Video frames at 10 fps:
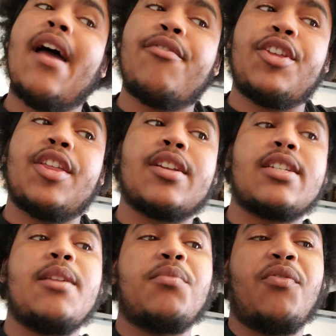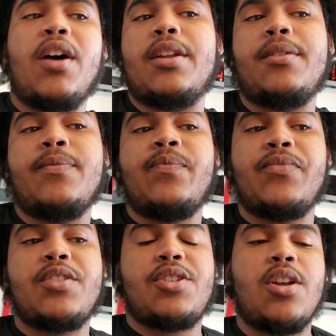everything seemed fine.
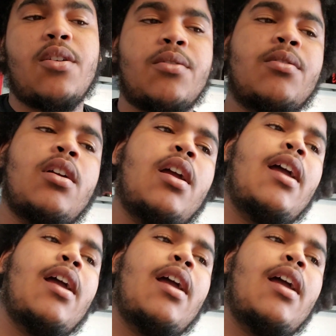So,